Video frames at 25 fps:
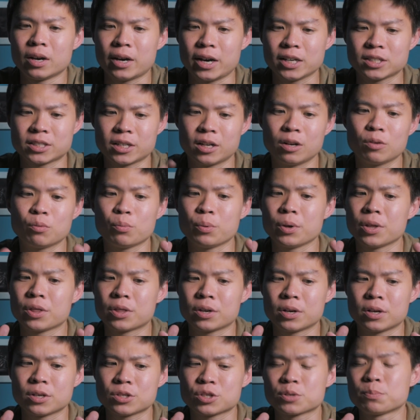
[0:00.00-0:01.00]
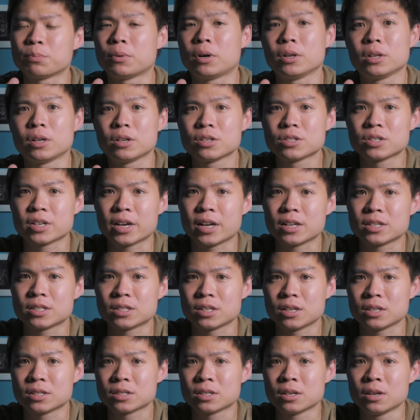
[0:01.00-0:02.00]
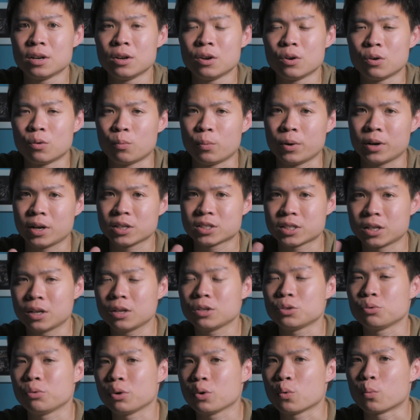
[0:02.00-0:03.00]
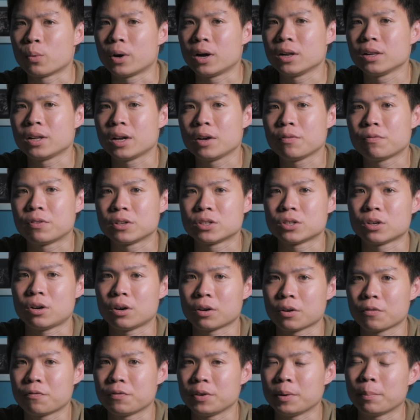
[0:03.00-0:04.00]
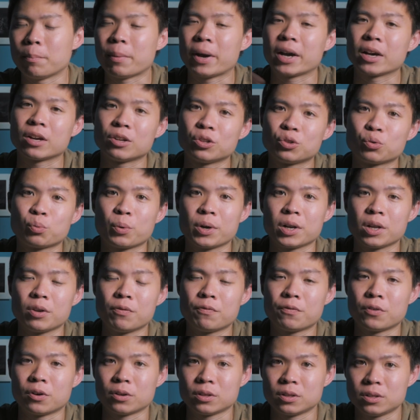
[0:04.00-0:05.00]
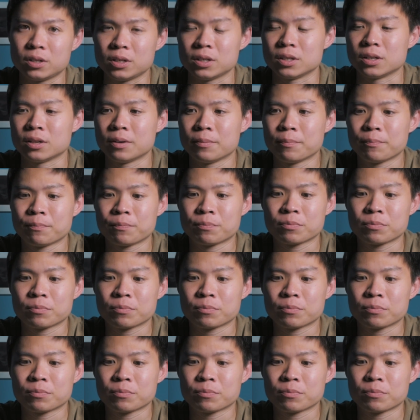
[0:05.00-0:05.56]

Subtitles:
I started with smaller sensors when I started doing wildlife photography back in 2014.